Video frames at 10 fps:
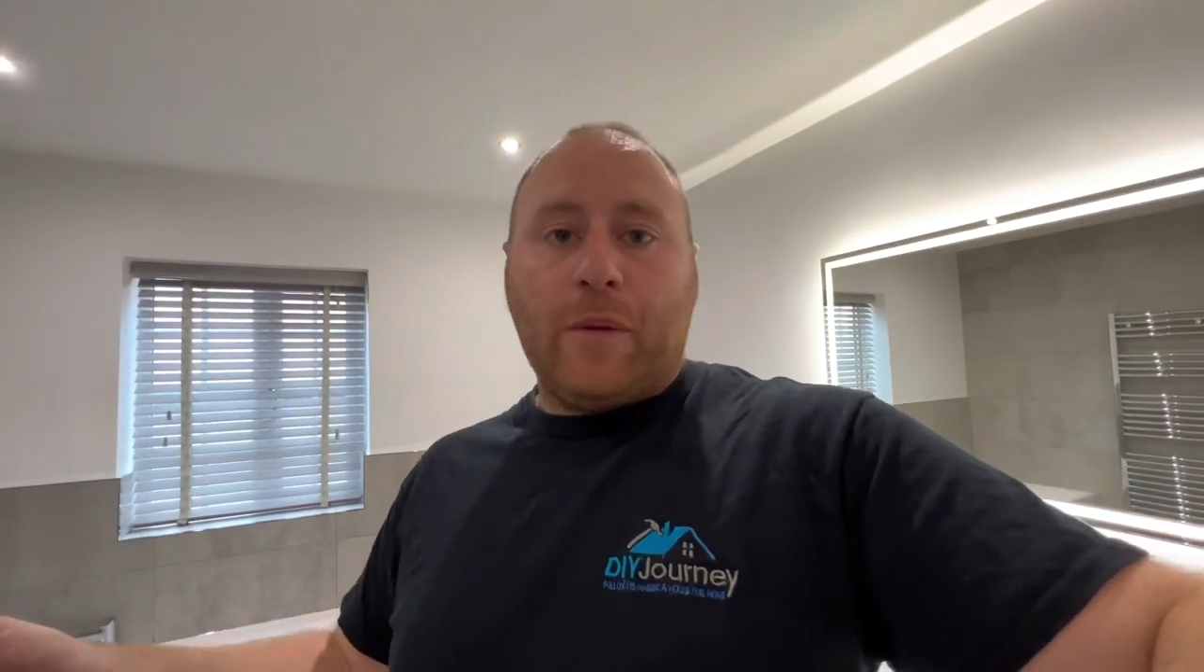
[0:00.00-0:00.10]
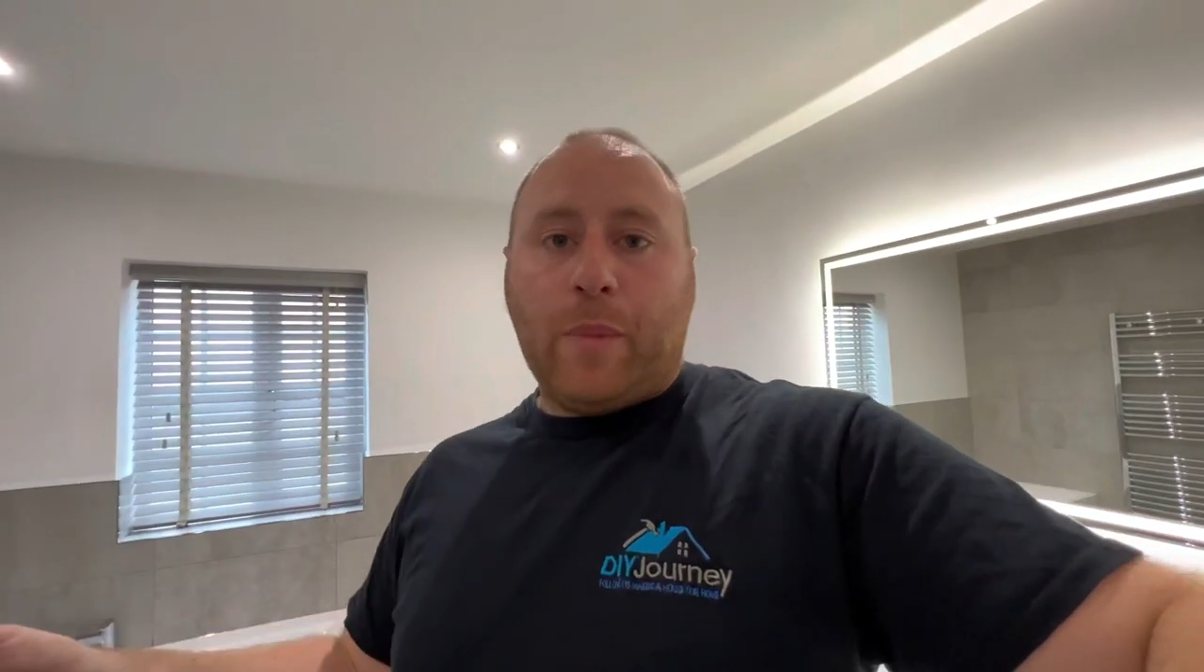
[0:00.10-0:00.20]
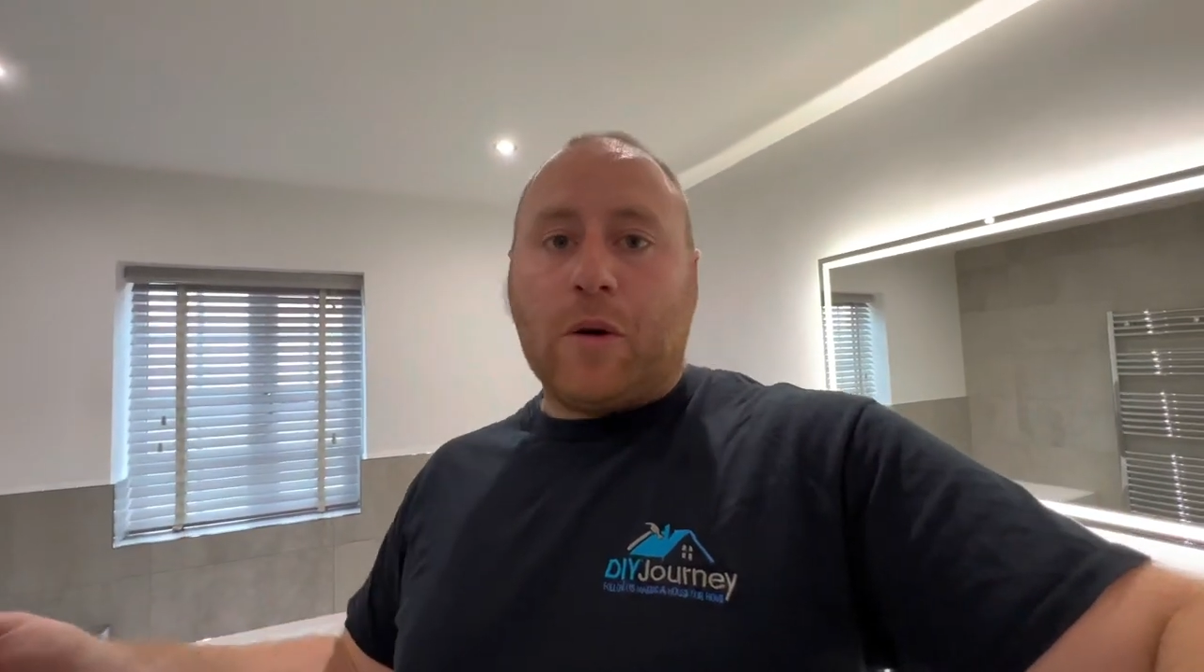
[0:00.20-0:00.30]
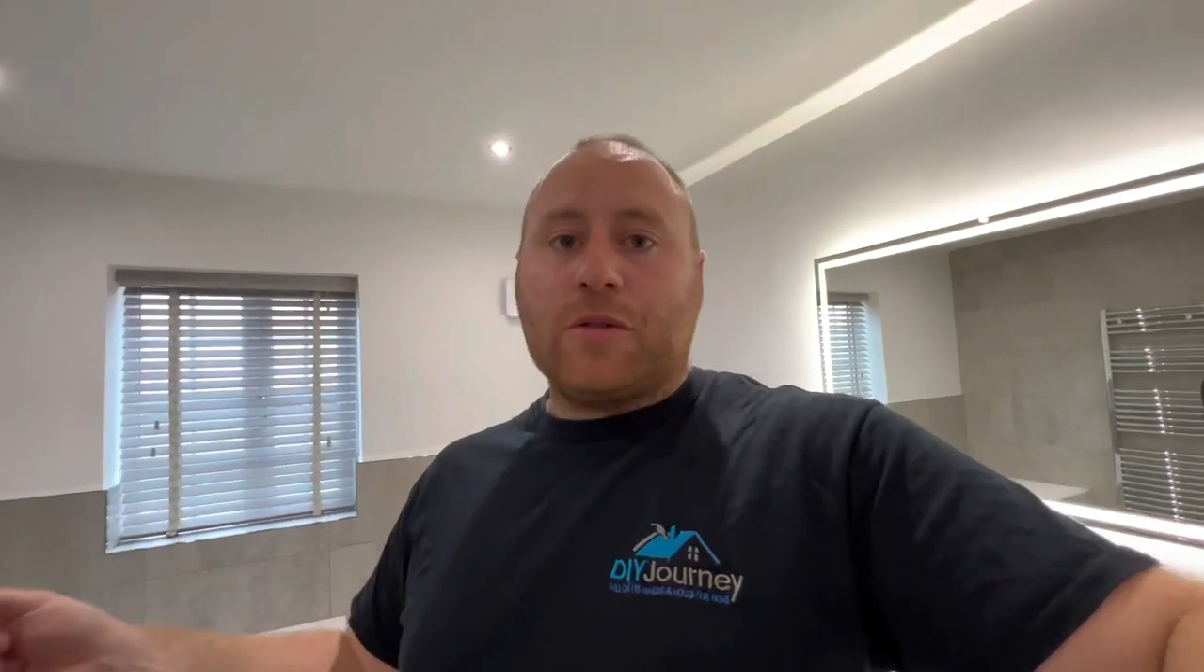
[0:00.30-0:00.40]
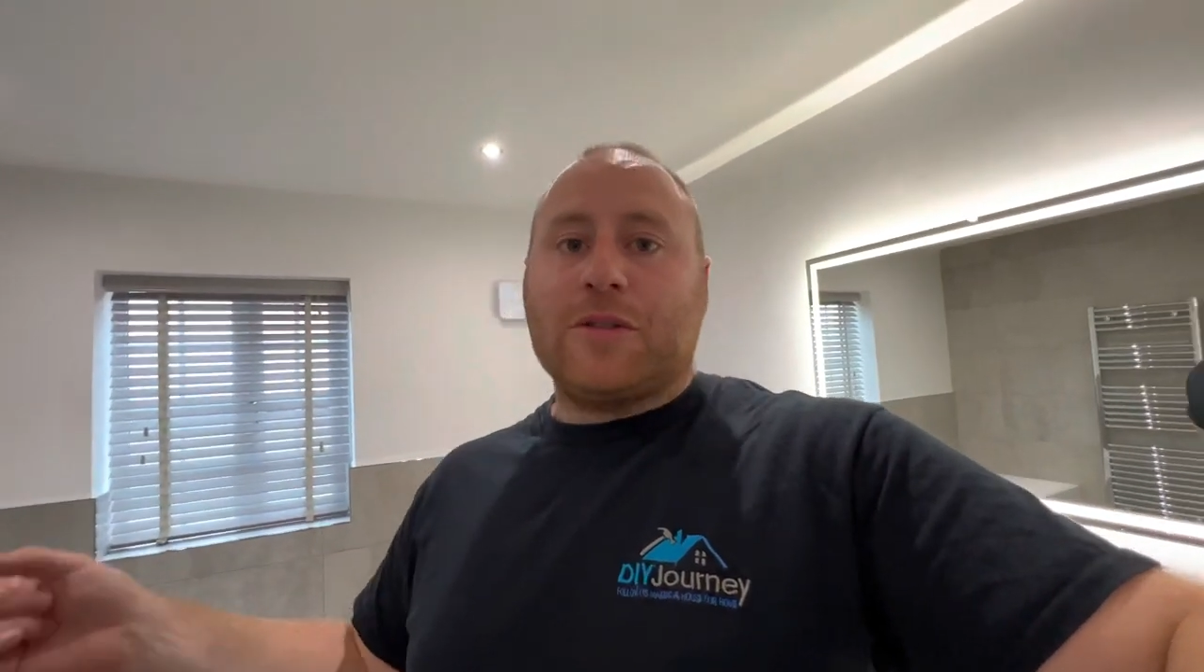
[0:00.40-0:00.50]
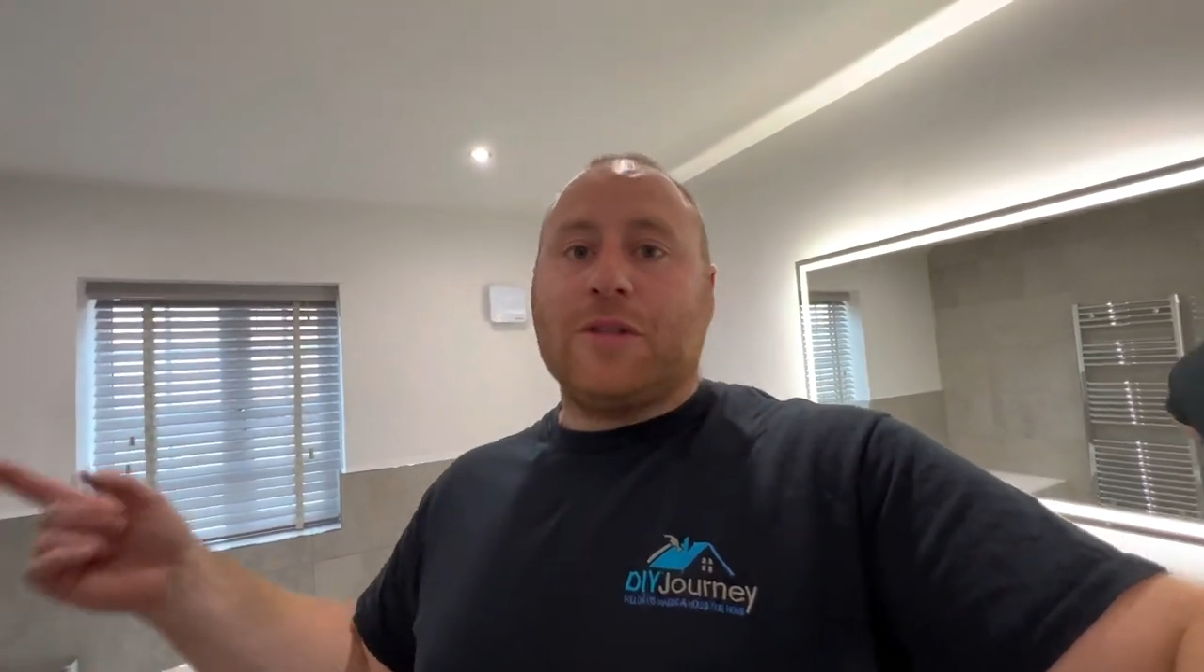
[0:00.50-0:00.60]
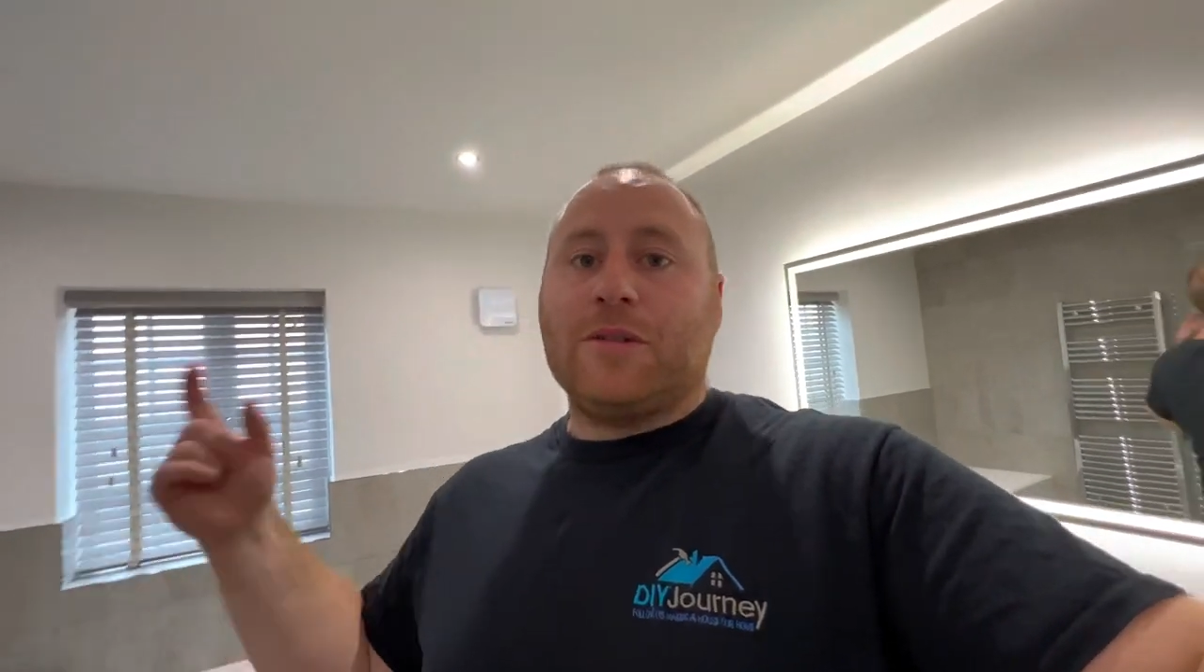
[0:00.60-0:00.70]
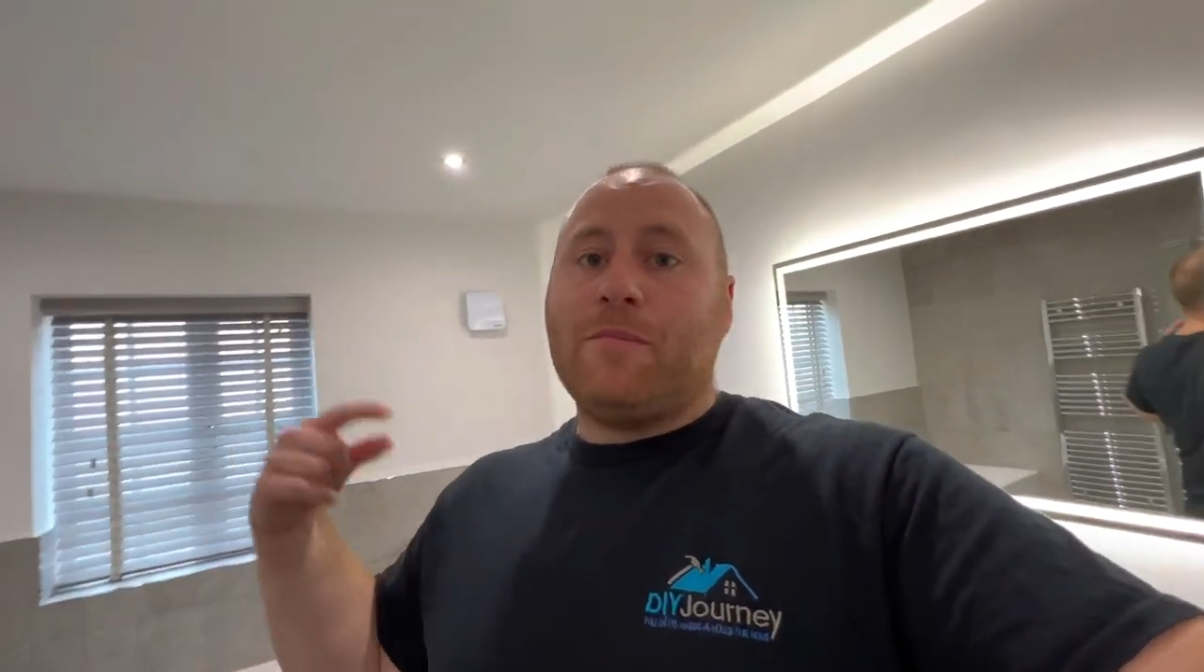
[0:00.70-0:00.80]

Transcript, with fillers: boxes,